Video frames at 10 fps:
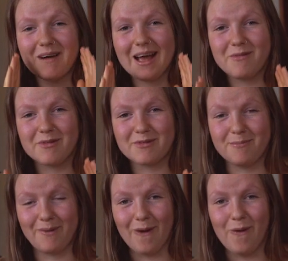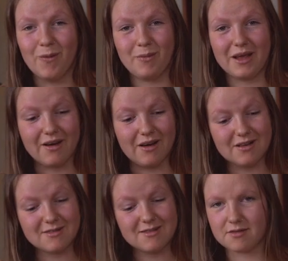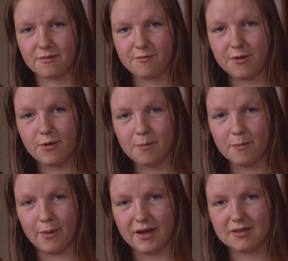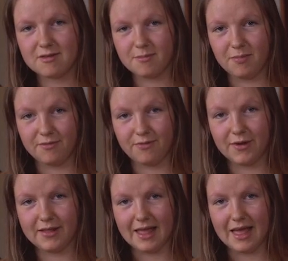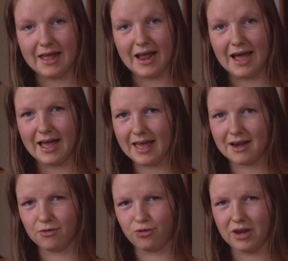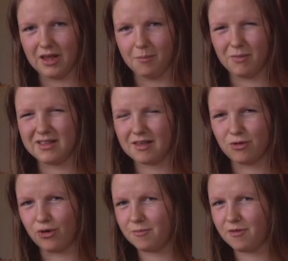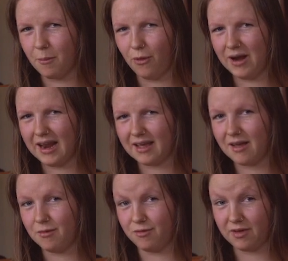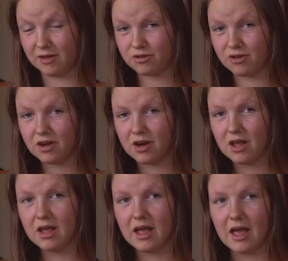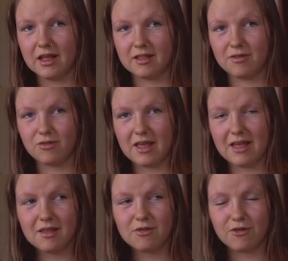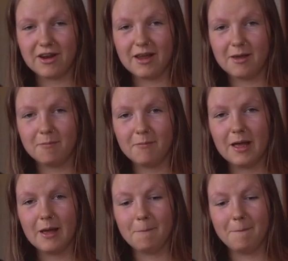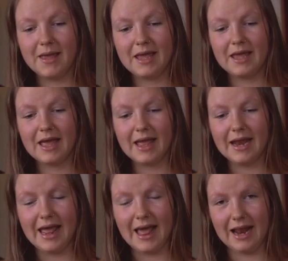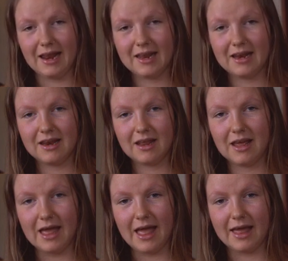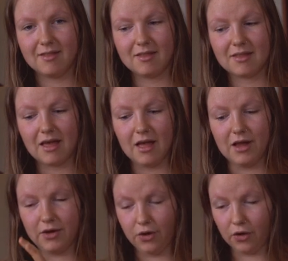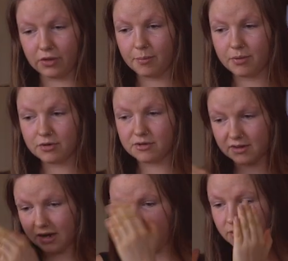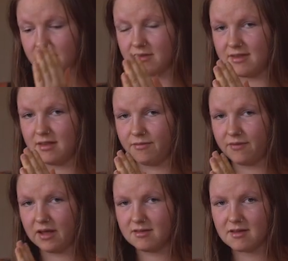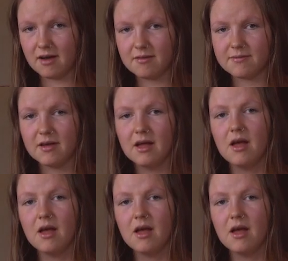mind was blown because a few months before that I had a dream but the dream felt more like a vision and in the dream me and Ellen and another person I couldn't see the face of